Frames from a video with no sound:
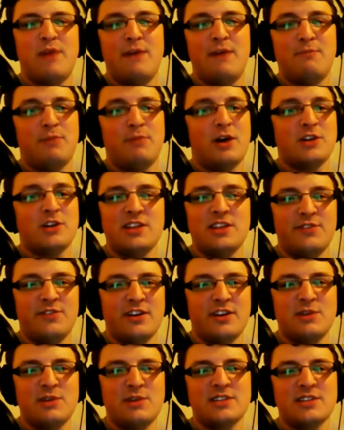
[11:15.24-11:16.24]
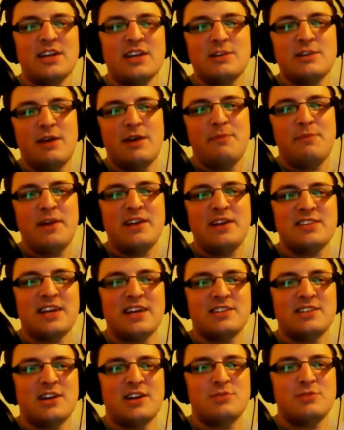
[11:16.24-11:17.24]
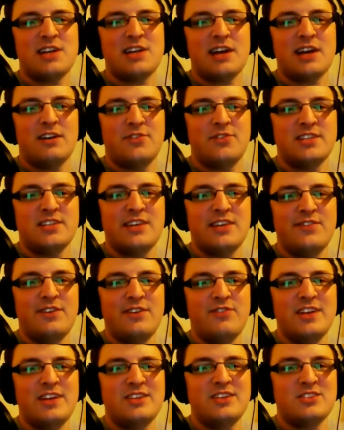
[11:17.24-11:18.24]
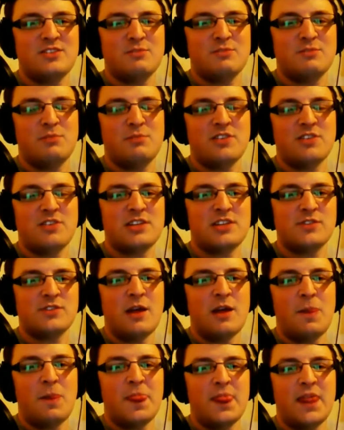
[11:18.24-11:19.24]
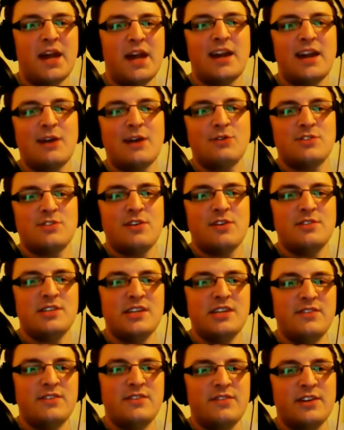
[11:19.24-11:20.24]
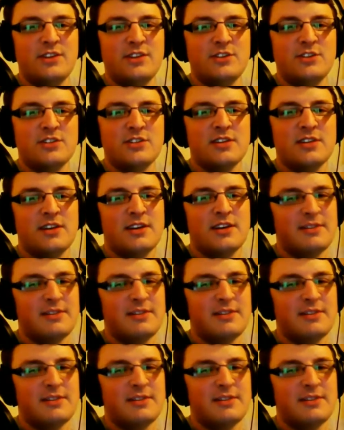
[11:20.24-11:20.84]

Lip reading: Pod said the other night, because a big chunk of time slagging off the TV features of Microsoft, then announced their own TV features.